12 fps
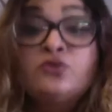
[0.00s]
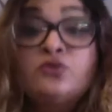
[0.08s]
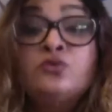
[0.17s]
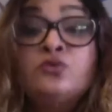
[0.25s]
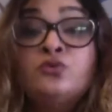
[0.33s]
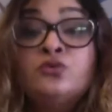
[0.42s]

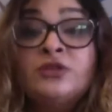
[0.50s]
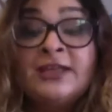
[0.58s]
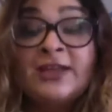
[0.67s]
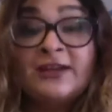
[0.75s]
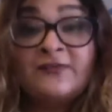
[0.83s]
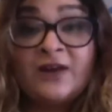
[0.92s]
to
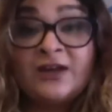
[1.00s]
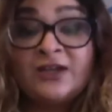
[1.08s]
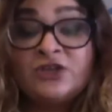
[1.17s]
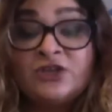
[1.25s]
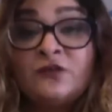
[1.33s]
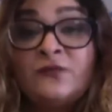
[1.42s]
take
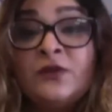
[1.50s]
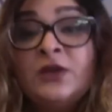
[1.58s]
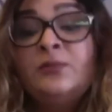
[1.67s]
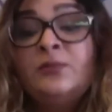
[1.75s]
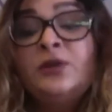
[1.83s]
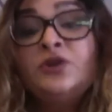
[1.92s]
advantage of,
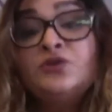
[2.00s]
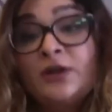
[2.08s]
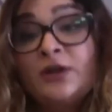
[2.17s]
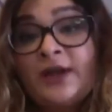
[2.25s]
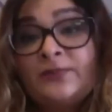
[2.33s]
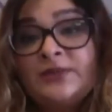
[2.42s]
because
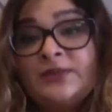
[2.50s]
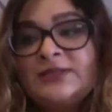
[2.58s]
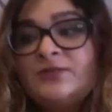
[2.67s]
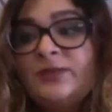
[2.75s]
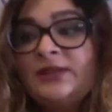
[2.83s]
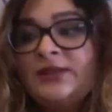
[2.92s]
what happens
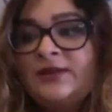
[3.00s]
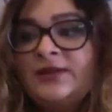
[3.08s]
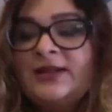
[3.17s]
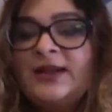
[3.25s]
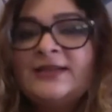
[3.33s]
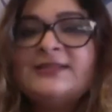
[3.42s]
is when they
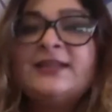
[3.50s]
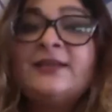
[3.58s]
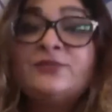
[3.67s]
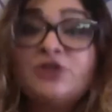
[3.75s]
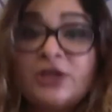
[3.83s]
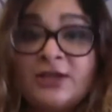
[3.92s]
realize that
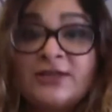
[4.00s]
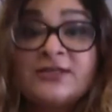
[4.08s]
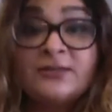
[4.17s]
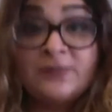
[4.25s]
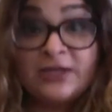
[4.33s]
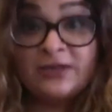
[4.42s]
I'm sharing
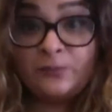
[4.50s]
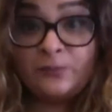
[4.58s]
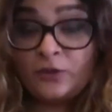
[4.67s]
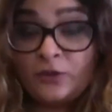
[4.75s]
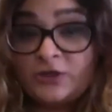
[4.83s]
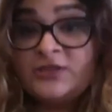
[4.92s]
something
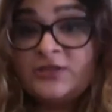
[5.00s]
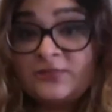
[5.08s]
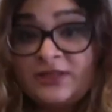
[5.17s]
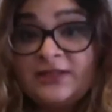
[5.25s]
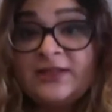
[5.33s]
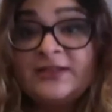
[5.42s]
important,
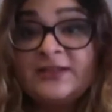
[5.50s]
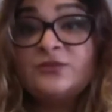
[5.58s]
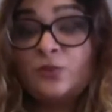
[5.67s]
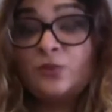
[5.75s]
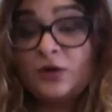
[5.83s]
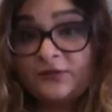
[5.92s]
something that is
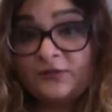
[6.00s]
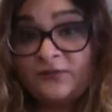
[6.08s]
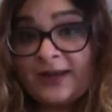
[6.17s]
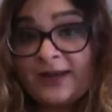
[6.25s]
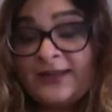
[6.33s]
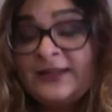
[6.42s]

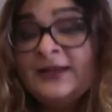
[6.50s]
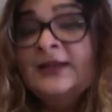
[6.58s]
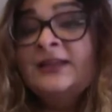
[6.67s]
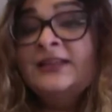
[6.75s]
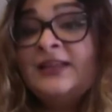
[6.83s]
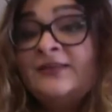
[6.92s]
worthwhile,
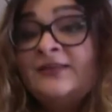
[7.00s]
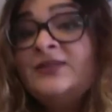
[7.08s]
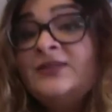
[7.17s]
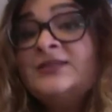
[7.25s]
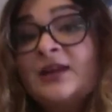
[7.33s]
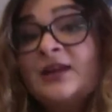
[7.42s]
they will
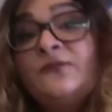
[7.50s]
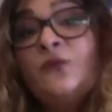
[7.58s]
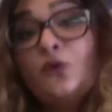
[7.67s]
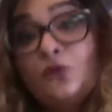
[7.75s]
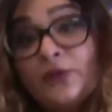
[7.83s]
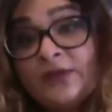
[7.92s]
start
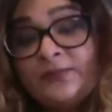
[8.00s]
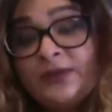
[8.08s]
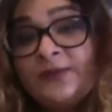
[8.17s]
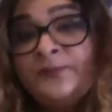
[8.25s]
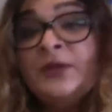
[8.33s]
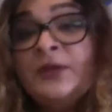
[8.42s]
following
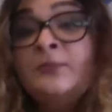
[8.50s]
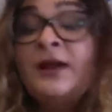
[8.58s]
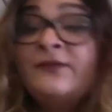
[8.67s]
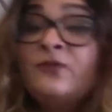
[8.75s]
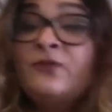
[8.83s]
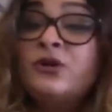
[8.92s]
me.
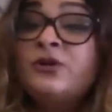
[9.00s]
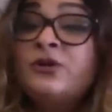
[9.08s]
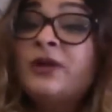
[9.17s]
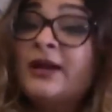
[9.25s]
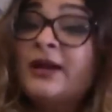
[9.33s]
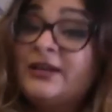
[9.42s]
My following
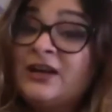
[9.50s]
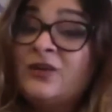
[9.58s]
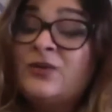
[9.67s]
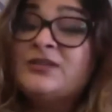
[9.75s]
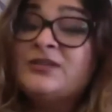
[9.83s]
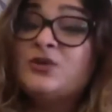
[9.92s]
right
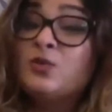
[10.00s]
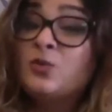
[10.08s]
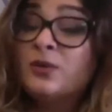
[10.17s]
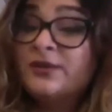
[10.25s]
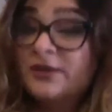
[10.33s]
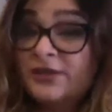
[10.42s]
now is
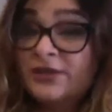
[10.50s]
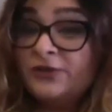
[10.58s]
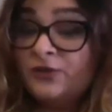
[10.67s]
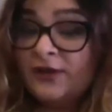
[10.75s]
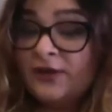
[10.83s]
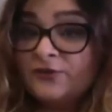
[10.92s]
over
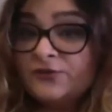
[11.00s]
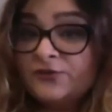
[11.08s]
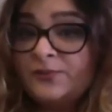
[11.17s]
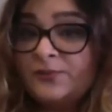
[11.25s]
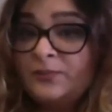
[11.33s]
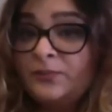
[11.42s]

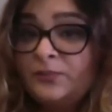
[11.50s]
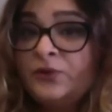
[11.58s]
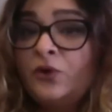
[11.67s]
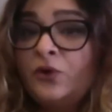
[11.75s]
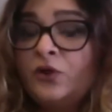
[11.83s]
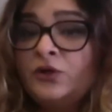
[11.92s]
32,000
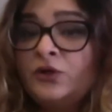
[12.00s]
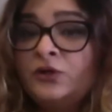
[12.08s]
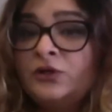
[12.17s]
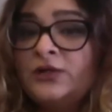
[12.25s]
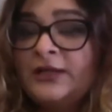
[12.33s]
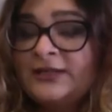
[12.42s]
people
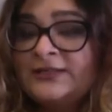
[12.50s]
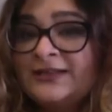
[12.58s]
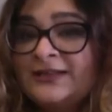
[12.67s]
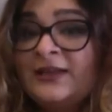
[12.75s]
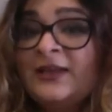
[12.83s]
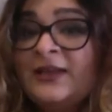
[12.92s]
on
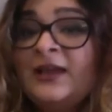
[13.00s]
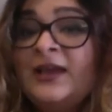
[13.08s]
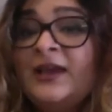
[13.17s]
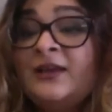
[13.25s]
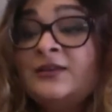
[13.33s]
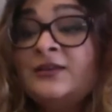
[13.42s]
LinkedIn,
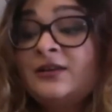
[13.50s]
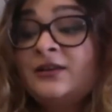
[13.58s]
and